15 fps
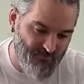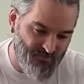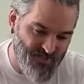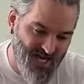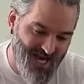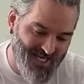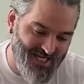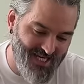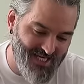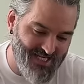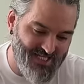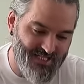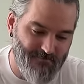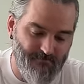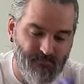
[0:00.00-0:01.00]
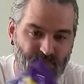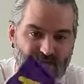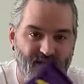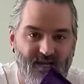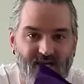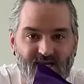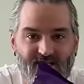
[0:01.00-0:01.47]
Takis.
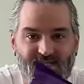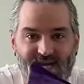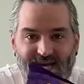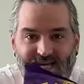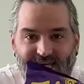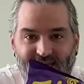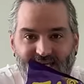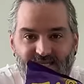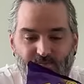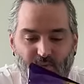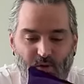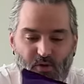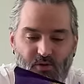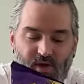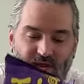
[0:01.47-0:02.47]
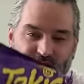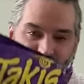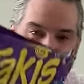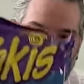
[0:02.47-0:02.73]
Takis Blue Heat.